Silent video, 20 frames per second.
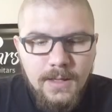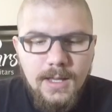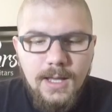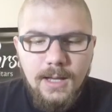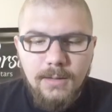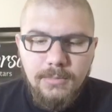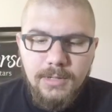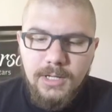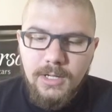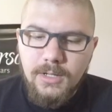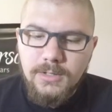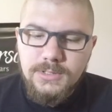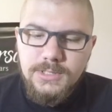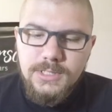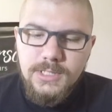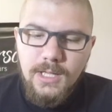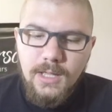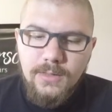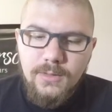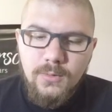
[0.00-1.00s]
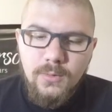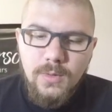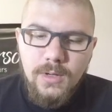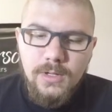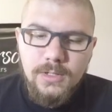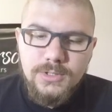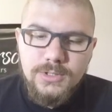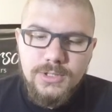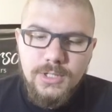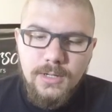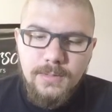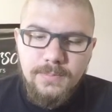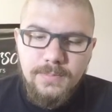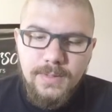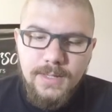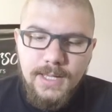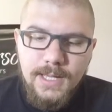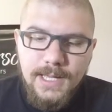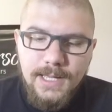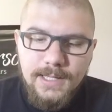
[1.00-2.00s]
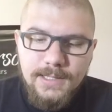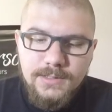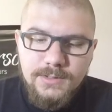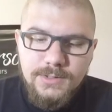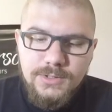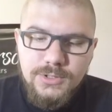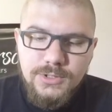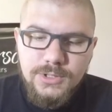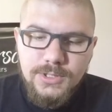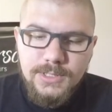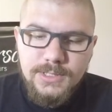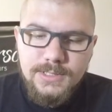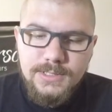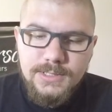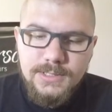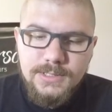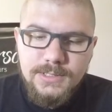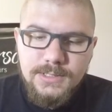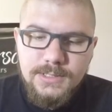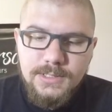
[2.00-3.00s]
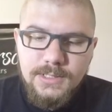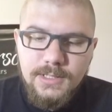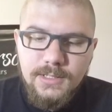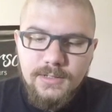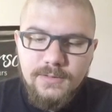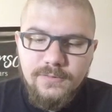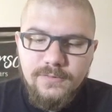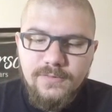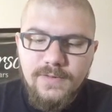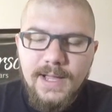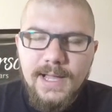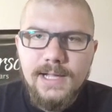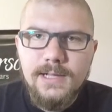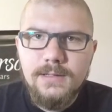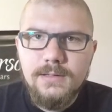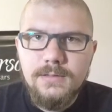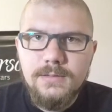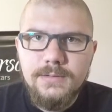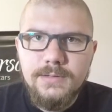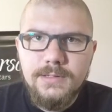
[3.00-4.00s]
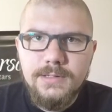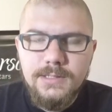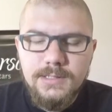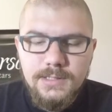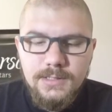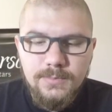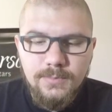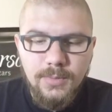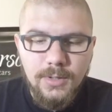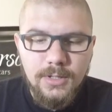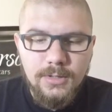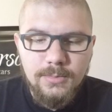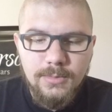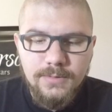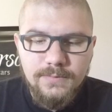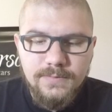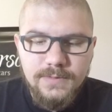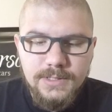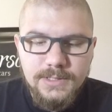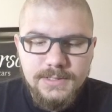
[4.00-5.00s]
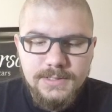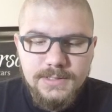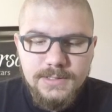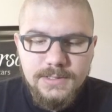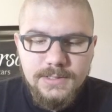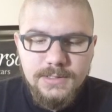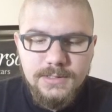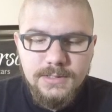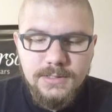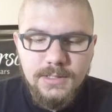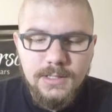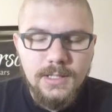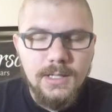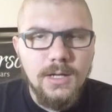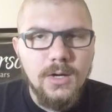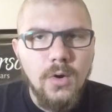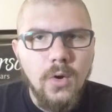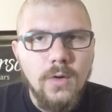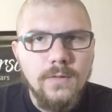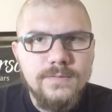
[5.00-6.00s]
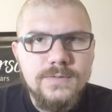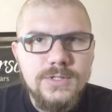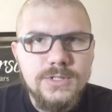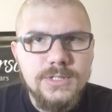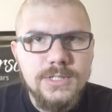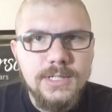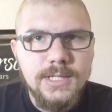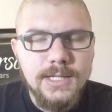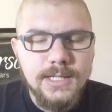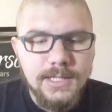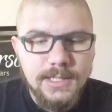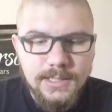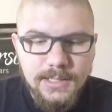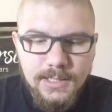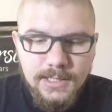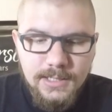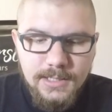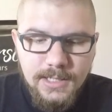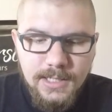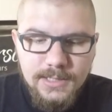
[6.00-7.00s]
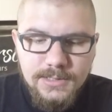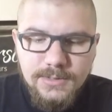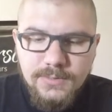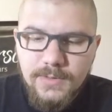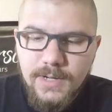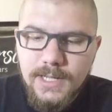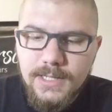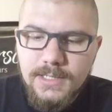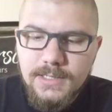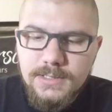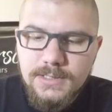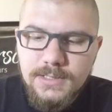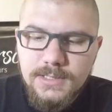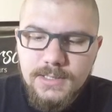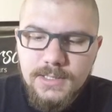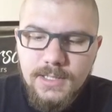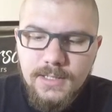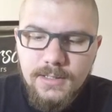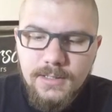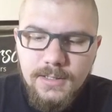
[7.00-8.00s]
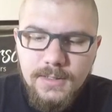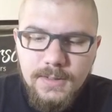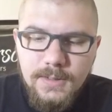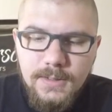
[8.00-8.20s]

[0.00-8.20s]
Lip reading: I'm going to go to the other workshop and just file the bottom of this off, just so that I can get a nice radius in there.